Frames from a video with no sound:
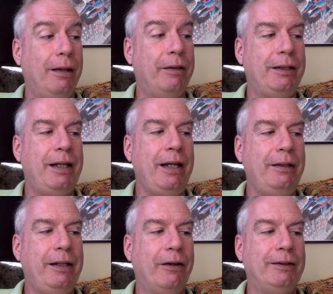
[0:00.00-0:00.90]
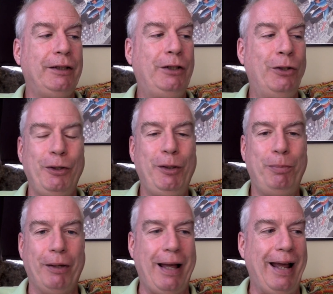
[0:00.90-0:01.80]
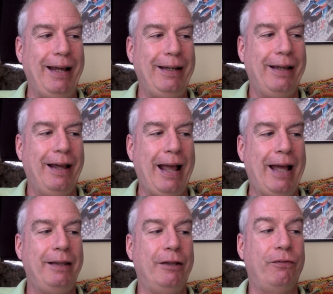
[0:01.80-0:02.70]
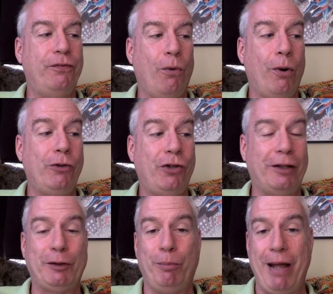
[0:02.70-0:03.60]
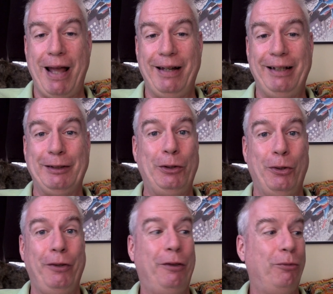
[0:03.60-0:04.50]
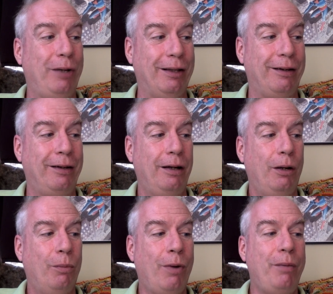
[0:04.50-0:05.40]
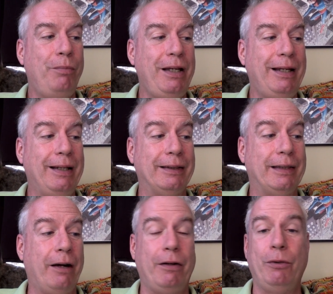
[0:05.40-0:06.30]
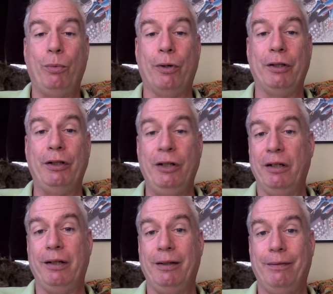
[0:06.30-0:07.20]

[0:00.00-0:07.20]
that King Lear is a good play and The Four Just Men is a good thriller, what meaning is there in the word good?